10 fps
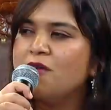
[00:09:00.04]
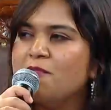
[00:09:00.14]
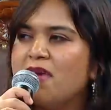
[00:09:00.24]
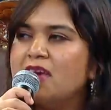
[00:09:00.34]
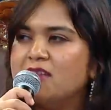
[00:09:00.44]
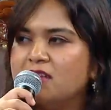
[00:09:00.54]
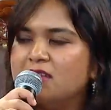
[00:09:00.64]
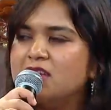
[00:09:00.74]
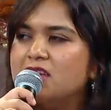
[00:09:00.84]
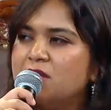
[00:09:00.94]
makes a
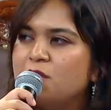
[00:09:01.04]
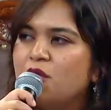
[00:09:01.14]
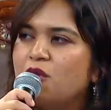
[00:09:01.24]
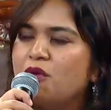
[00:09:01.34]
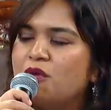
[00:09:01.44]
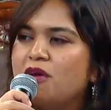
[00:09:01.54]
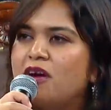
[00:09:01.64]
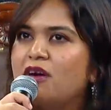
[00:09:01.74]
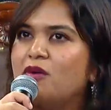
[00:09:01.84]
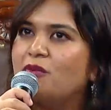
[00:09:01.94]
city more
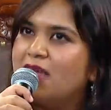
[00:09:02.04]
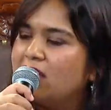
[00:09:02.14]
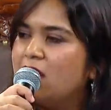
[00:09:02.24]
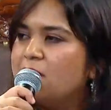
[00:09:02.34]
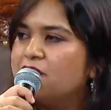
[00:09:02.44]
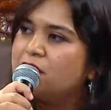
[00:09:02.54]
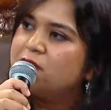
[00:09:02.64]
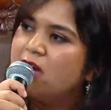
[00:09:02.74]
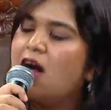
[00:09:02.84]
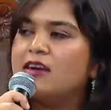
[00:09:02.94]
welcoming from the
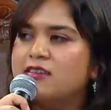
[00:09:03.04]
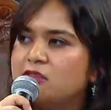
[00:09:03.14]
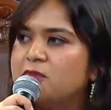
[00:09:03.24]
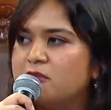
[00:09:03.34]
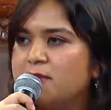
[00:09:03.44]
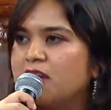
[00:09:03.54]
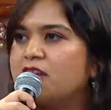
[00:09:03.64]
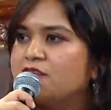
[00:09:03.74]
artist's perspective?